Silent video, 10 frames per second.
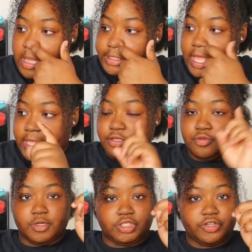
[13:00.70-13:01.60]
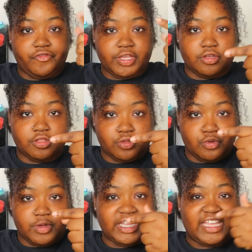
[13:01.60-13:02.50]
like you put your finger
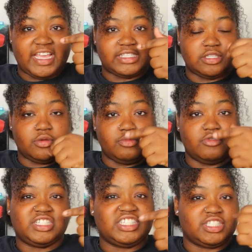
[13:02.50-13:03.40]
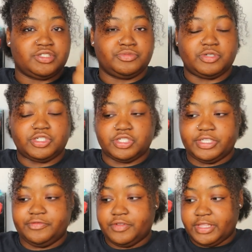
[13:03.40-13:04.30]
through it and it has the little brushes and you brush your
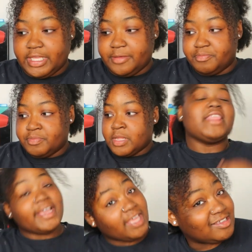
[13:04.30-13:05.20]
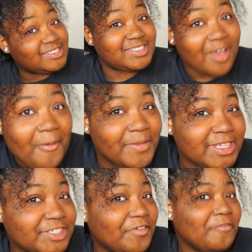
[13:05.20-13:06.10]
teeth with it thank y'all so
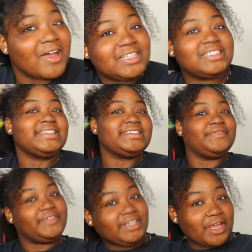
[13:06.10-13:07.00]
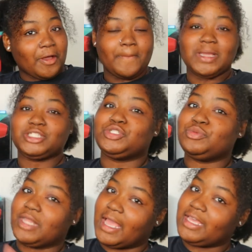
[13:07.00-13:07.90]
much for watching this video make sure
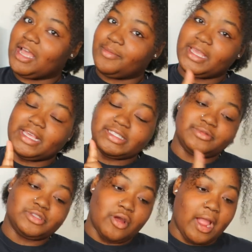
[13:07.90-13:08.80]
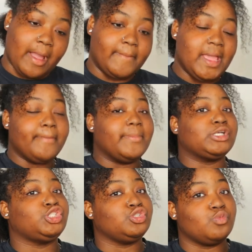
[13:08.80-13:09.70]
you like comment and subscribe make
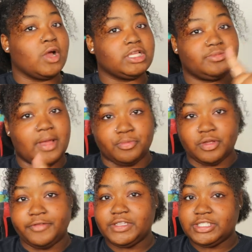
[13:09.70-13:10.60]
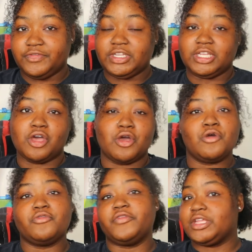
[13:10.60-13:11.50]
sure you watch my previous video
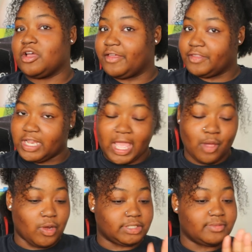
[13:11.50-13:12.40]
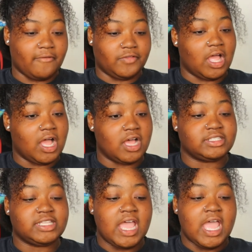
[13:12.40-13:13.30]
video after that watch my vlogs